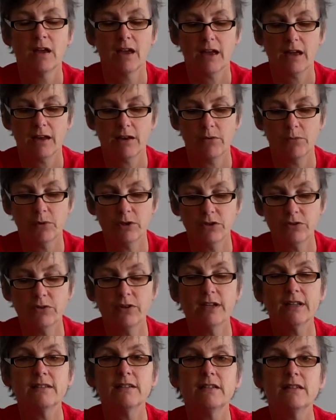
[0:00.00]
and when you
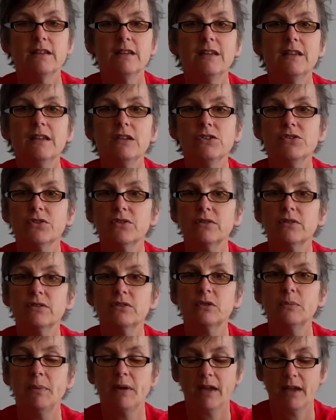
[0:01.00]
get to the
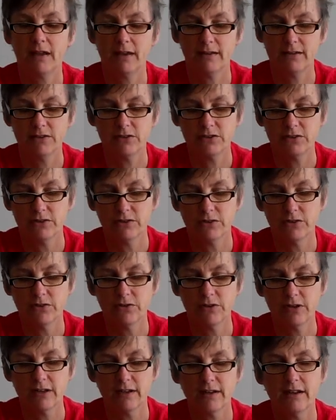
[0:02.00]
e-journals page,
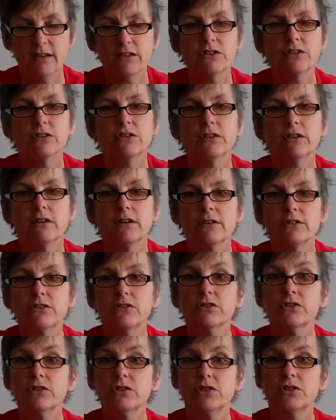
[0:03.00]
you can enter
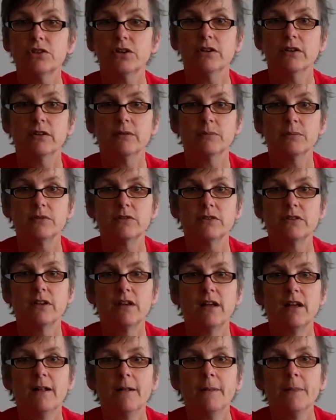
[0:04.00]
search terms,
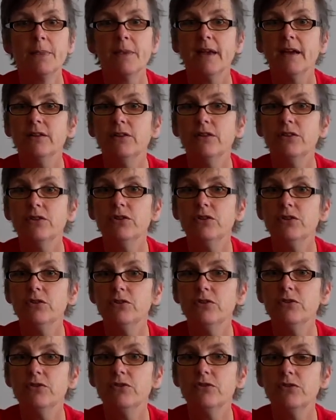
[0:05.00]
and
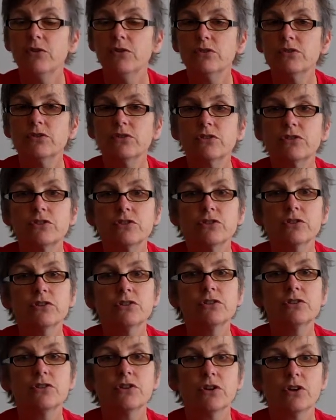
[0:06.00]
those are
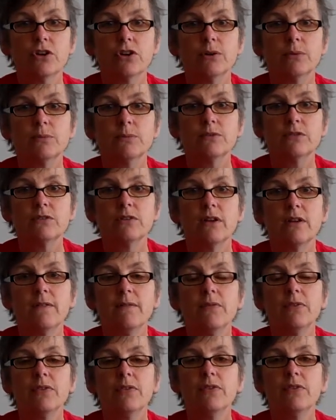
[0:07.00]
search terms
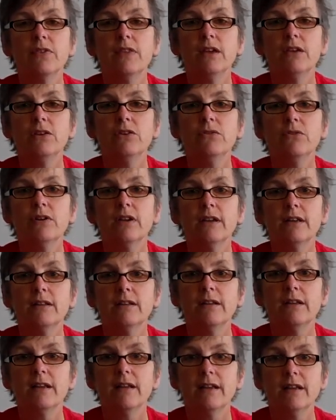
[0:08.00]
that you can
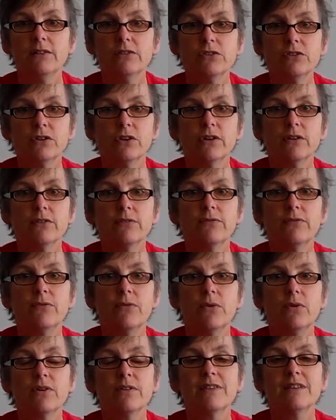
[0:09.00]
enter
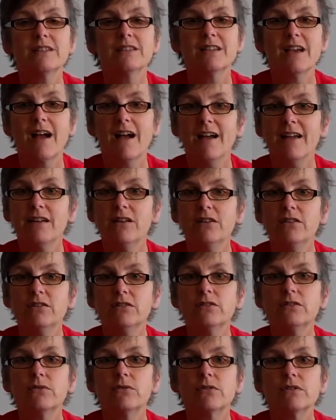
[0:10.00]
for the
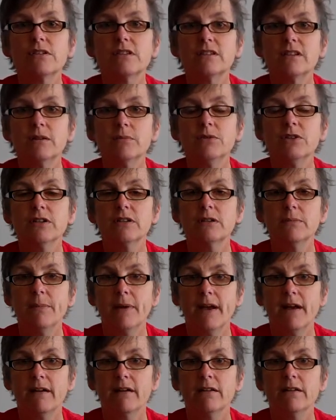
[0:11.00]
titles or subject
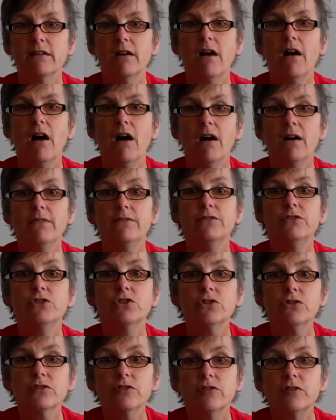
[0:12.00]
matter of
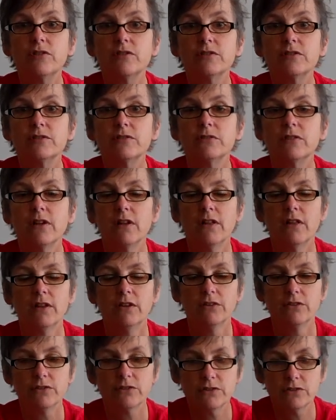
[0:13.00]
journals.
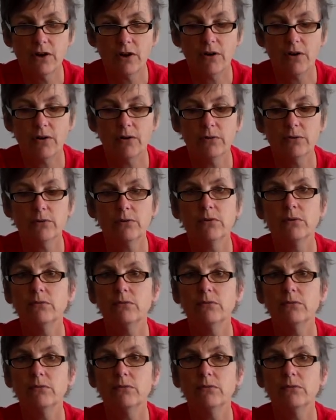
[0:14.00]
So